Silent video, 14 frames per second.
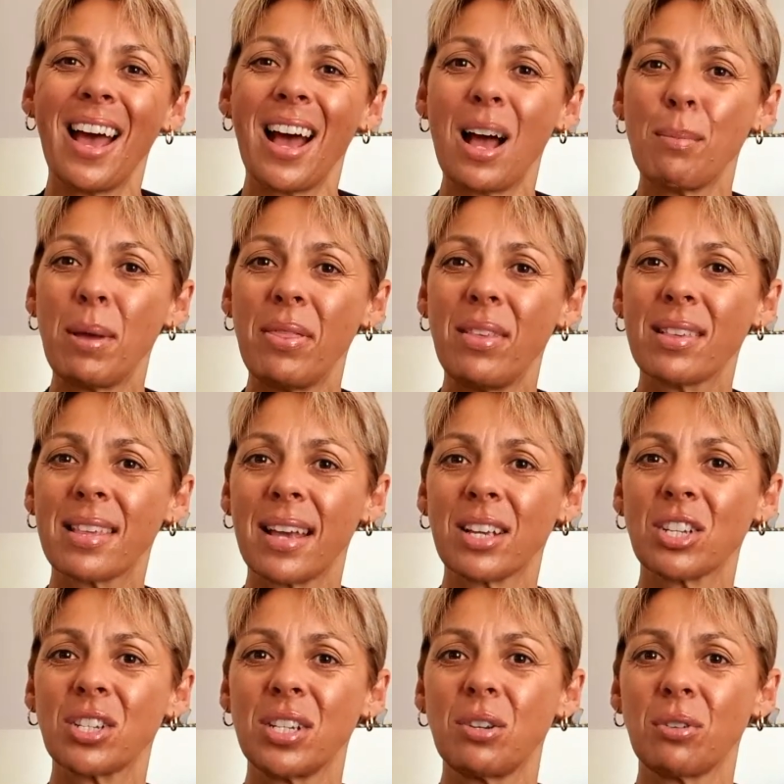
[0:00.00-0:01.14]
And this
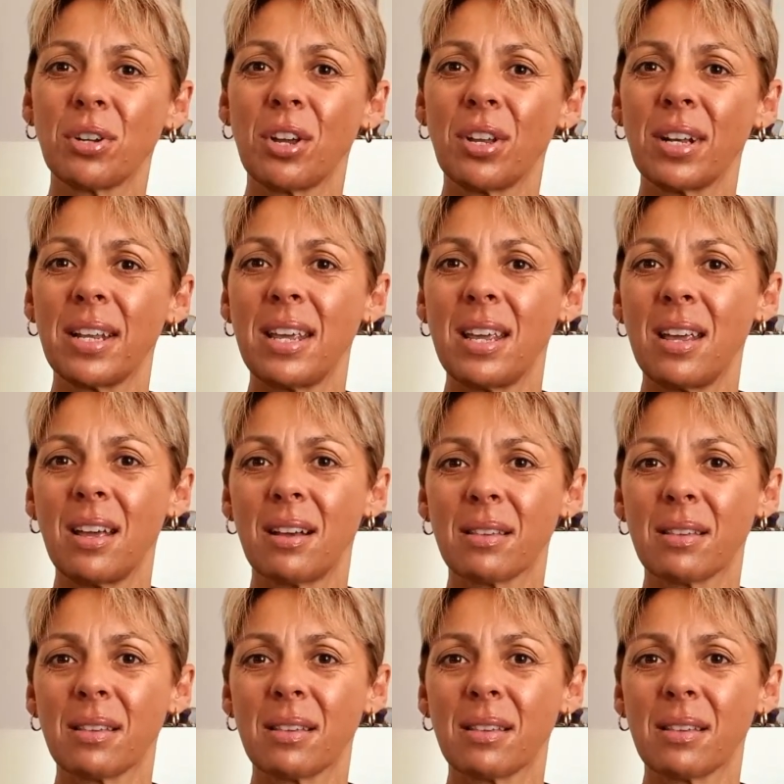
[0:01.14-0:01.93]
actually not only